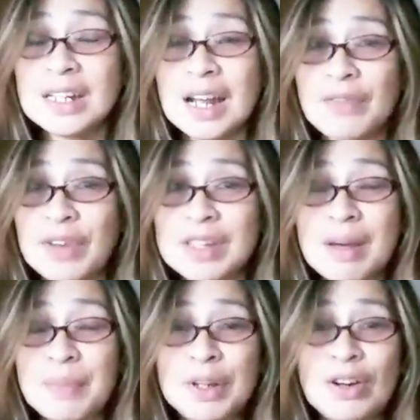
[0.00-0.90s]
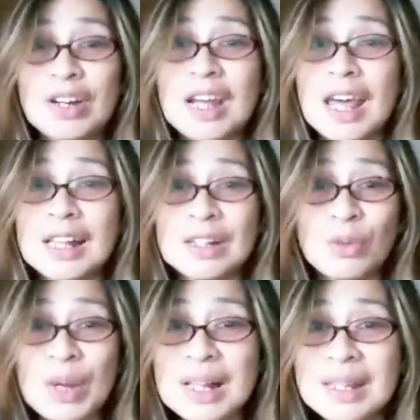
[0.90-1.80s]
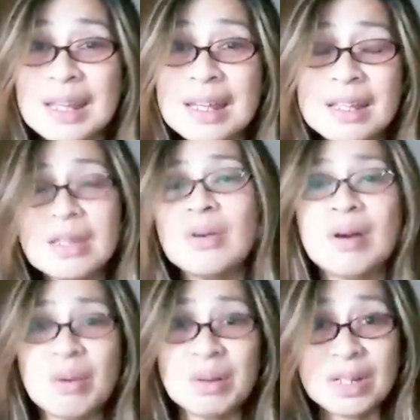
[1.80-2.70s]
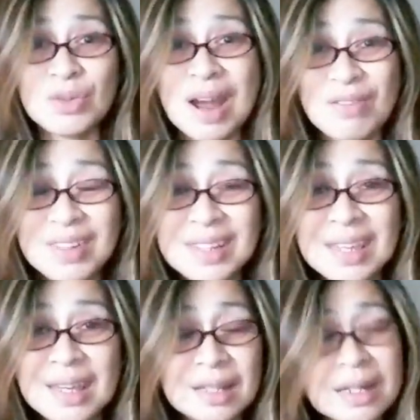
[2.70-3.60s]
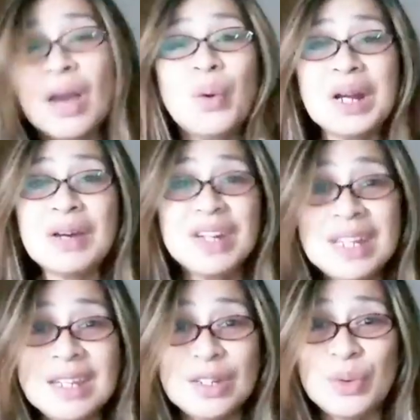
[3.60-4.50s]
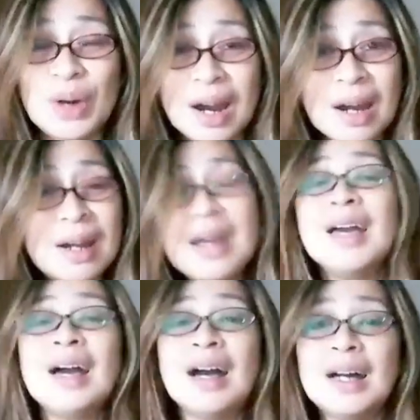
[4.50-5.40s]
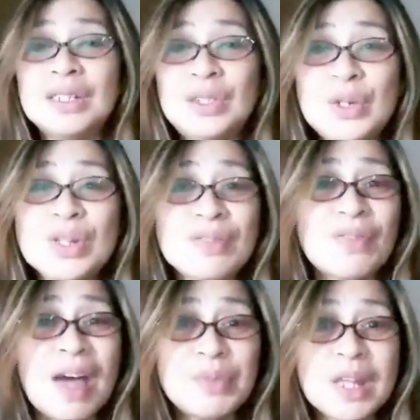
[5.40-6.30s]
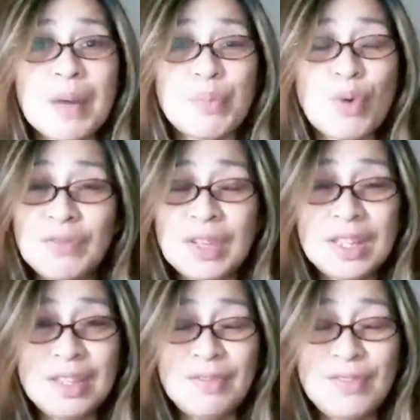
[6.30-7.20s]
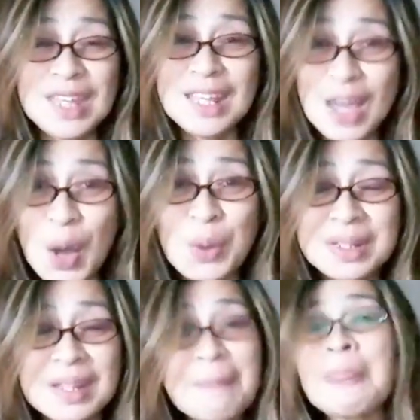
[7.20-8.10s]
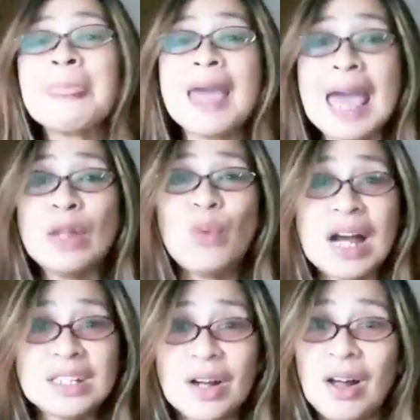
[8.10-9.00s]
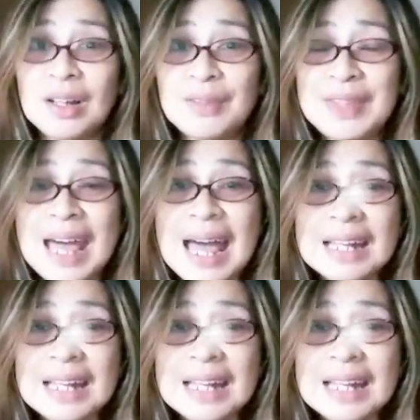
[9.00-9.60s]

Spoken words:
Like for example, you're on a health and wellness, you are on a travel niche, whatever niche you are, choose five top ranking videos and watch all of that.